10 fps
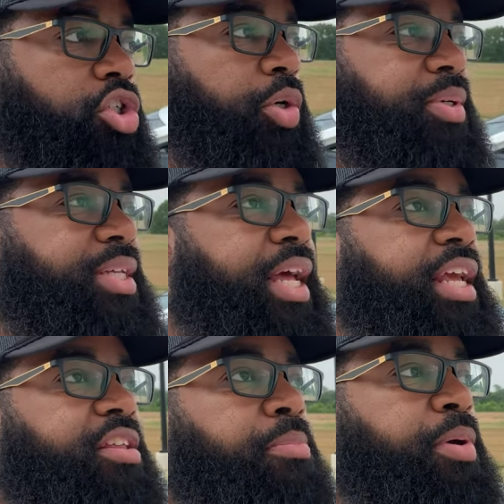too is
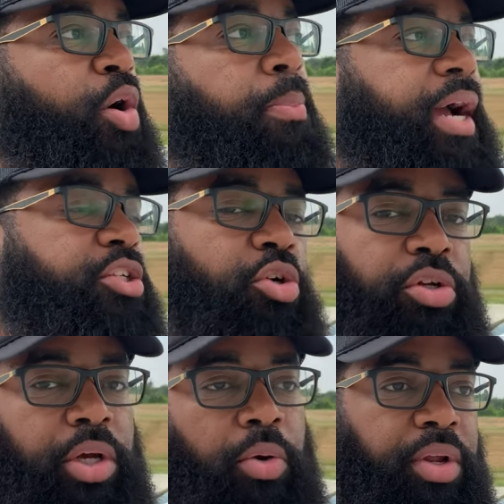that it's built by
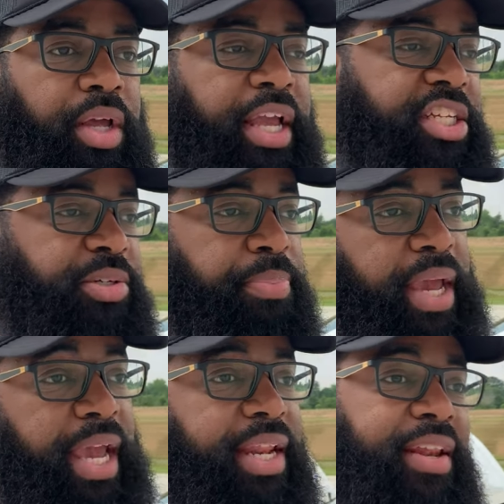Toyota in
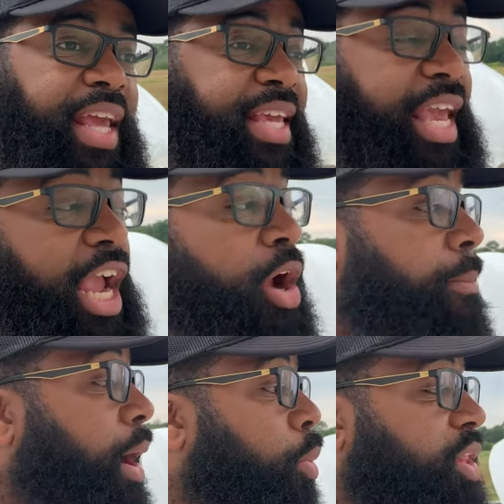Japan and they care
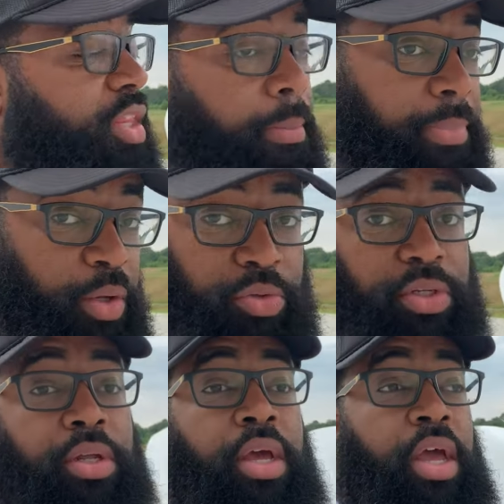about what they're
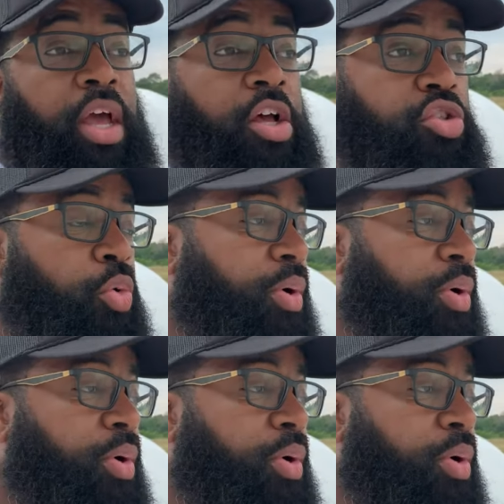building. So